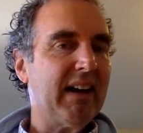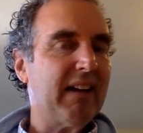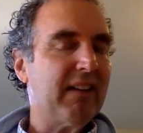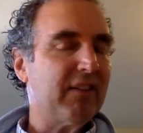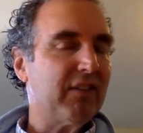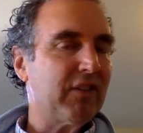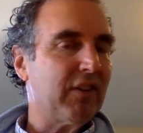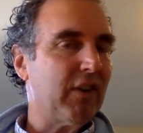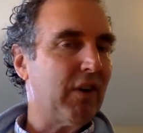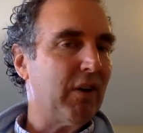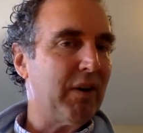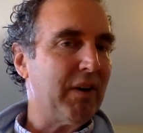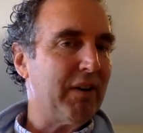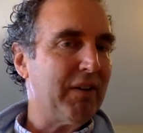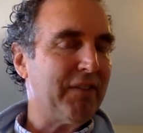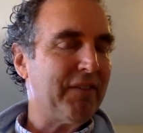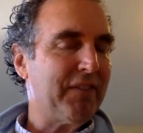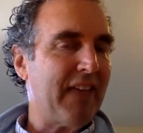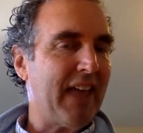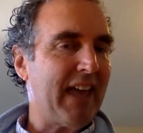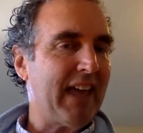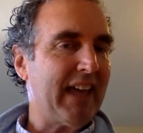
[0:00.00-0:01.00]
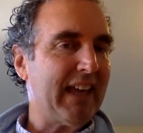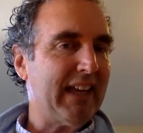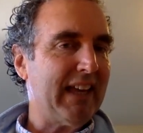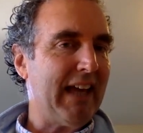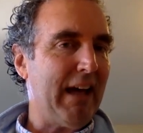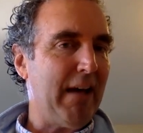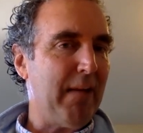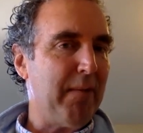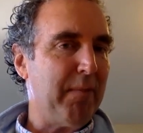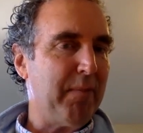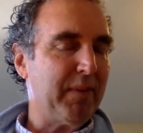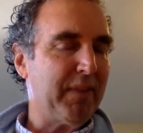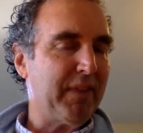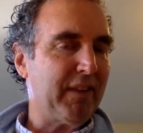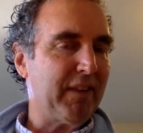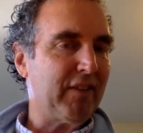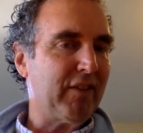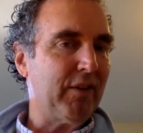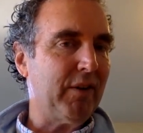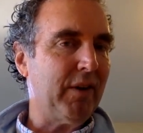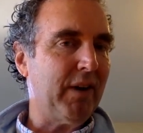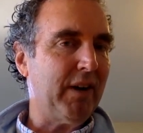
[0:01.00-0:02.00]
so if they can help with
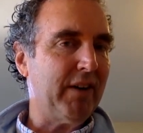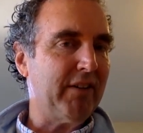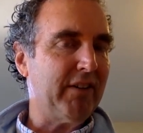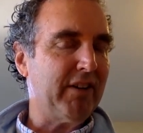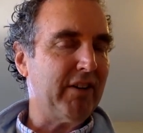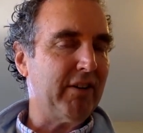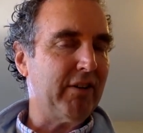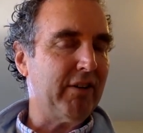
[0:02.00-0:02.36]
the 200